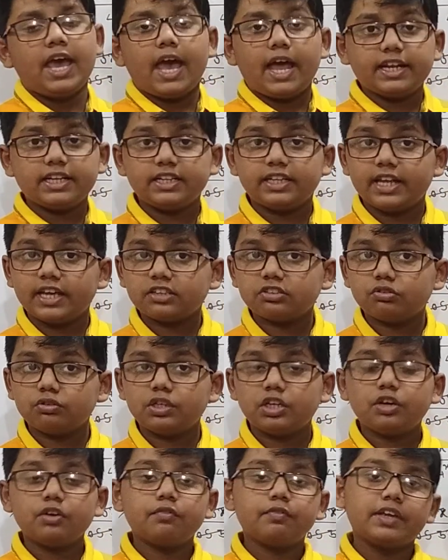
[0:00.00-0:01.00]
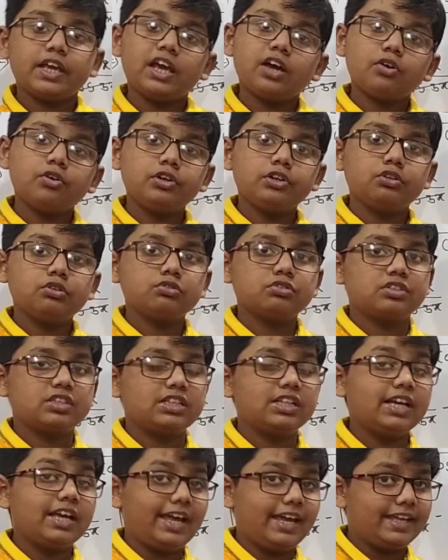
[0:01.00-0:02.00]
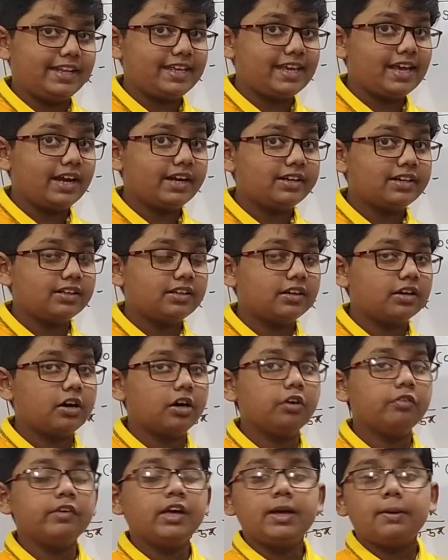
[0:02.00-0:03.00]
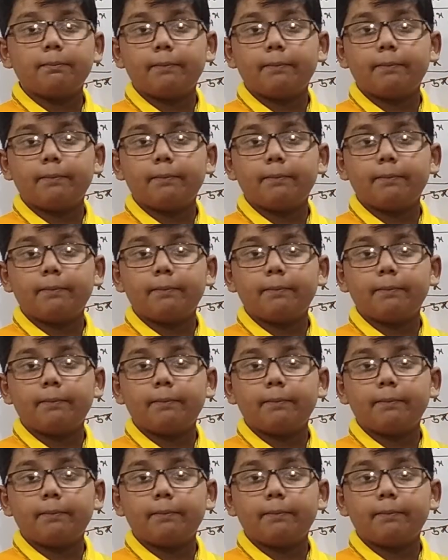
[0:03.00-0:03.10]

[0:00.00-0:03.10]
And in next video, we are going to see the area under the curve